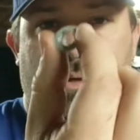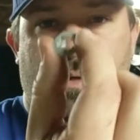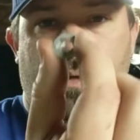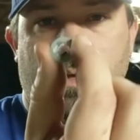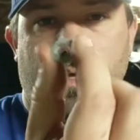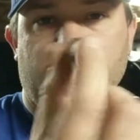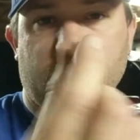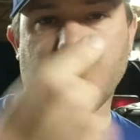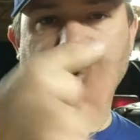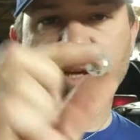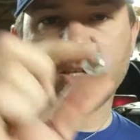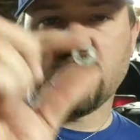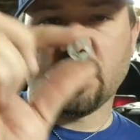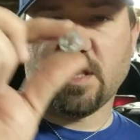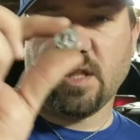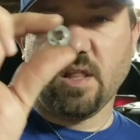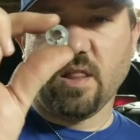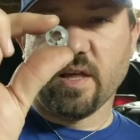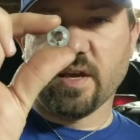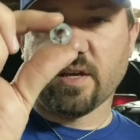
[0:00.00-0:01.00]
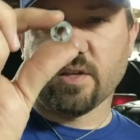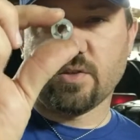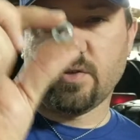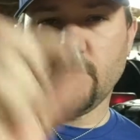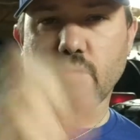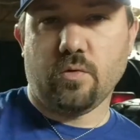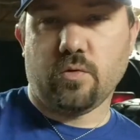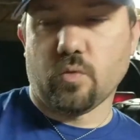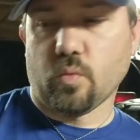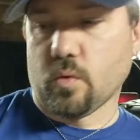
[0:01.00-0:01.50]
It's basically like a
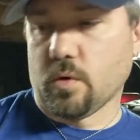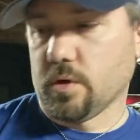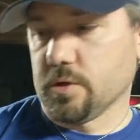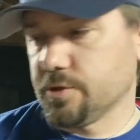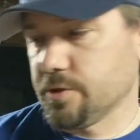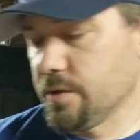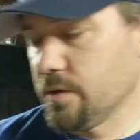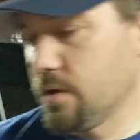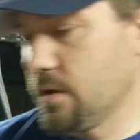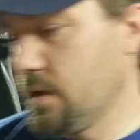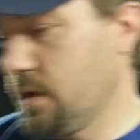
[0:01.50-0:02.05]
toothed washer.